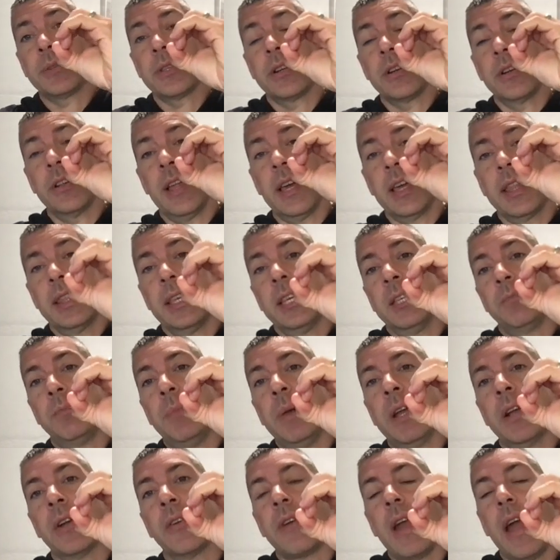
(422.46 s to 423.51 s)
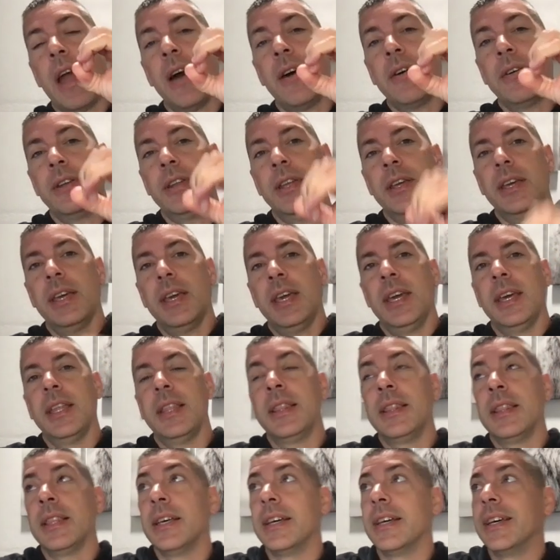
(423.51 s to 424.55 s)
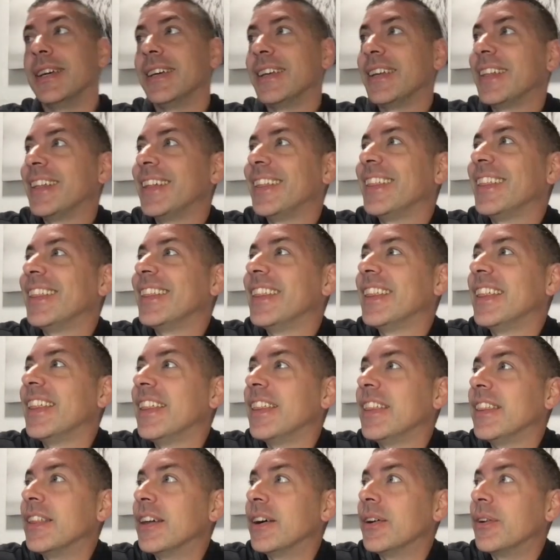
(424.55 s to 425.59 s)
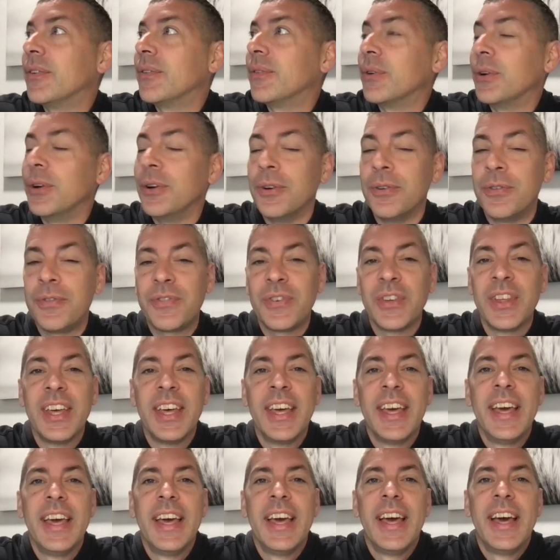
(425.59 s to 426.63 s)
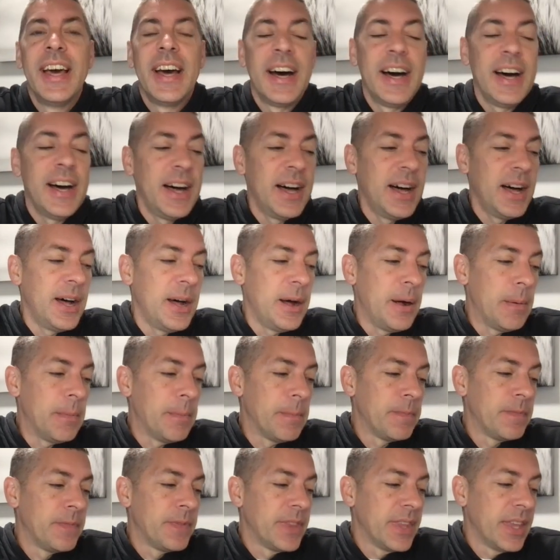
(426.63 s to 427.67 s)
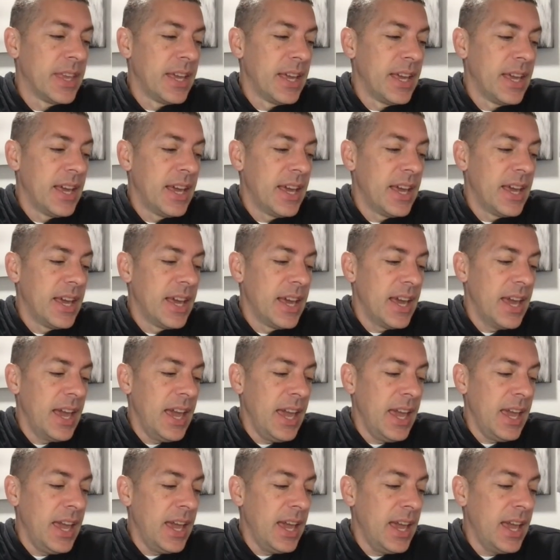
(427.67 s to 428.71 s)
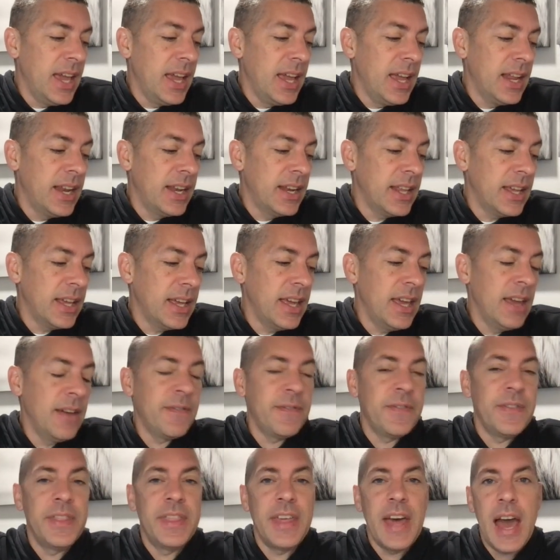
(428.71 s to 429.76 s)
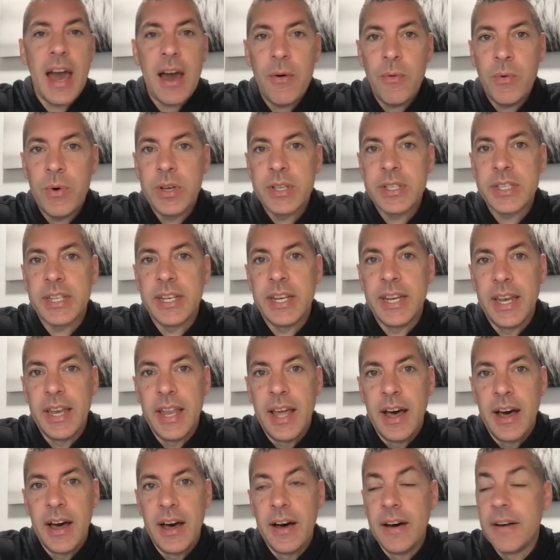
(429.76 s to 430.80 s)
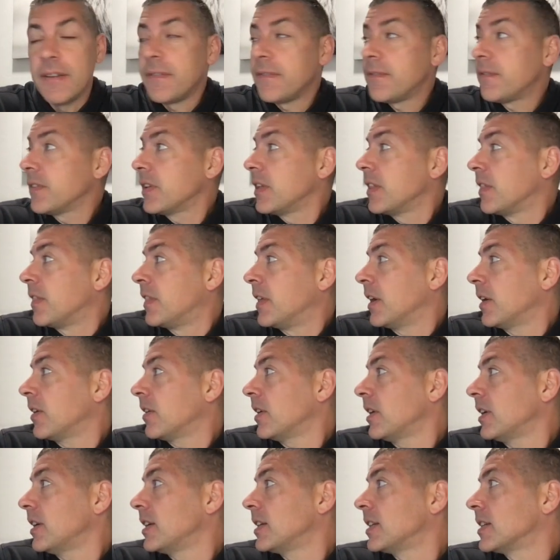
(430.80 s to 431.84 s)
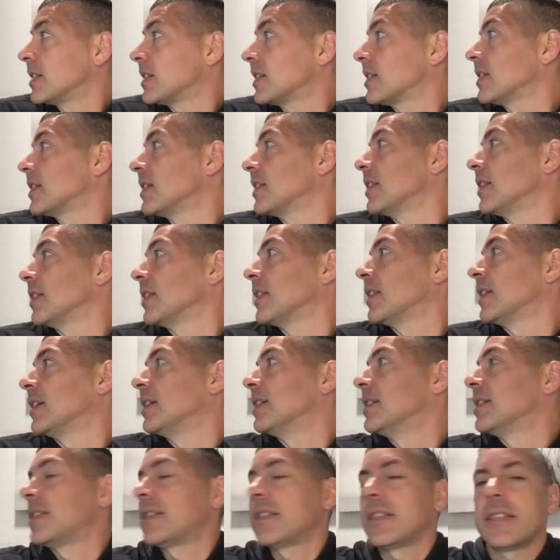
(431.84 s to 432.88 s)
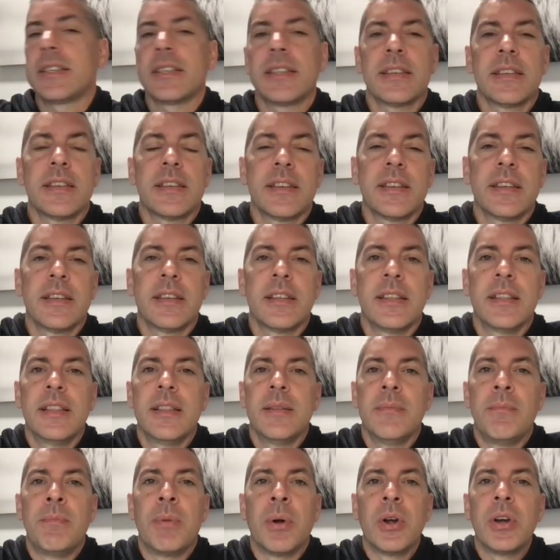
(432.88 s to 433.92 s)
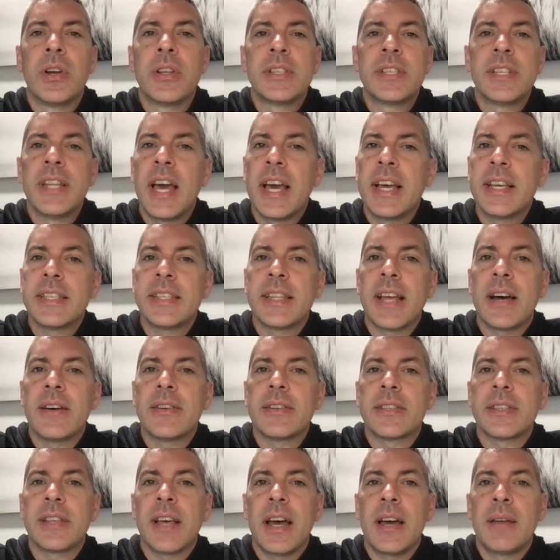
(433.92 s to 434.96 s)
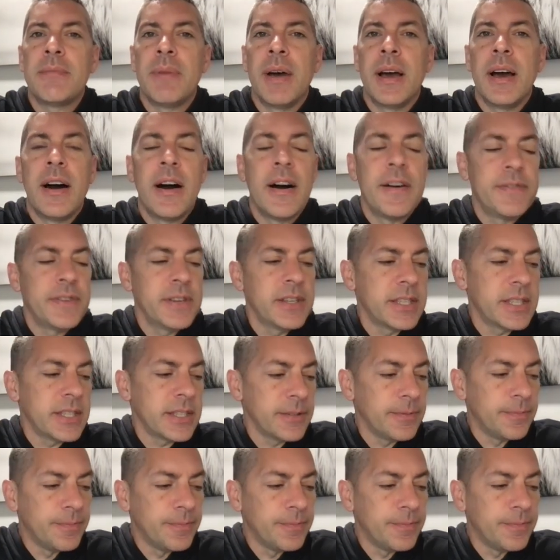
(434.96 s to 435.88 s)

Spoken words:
that are like this big around hitting the roof. And if that wasn't enough, there is this bird's nest outside my office.